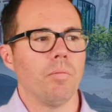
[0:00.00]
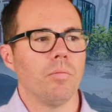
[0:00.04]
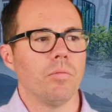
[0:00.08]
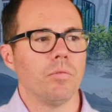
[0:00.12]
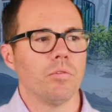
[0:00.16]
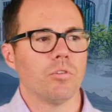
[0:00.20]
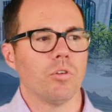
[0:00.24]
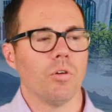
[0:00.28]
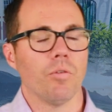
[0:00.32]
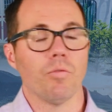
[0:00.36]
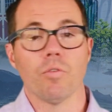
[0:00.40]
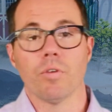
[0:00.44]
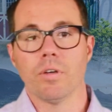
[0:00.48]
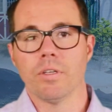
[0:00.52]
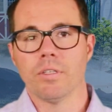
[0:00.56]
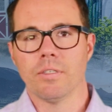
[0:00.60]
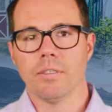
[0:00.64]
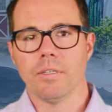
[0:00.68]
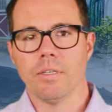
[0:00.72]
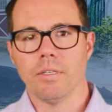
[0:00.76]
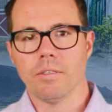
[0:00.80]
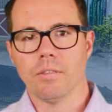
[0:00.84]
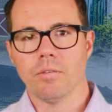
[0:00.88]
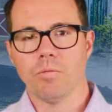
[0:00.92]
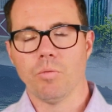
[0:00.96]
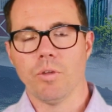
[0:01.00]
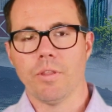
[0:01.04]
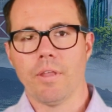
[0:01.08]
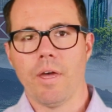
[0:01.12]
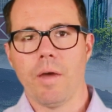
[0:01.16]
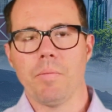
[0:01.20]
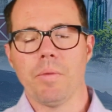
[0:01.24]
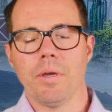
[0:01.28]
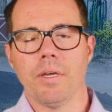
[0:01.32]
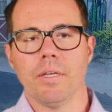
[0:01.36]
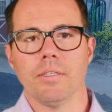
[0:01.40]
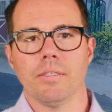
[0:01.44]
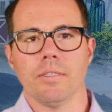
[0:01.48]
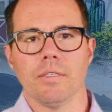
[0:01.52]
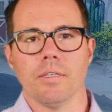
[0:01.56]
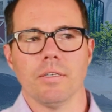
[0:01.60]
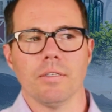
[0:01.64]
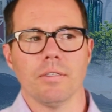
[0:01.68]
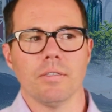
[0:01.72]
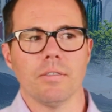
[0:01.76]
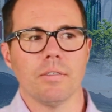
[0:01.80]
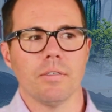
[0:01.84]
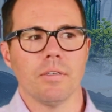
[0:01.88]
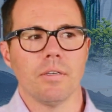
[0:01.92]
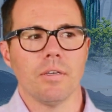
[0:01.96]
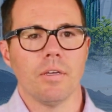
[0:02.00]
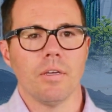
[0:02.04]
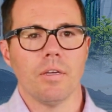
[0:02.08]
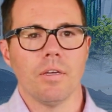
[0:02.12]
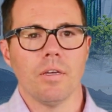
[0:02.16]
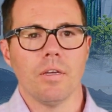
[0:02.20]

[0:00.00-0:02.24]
So for instance, what that means is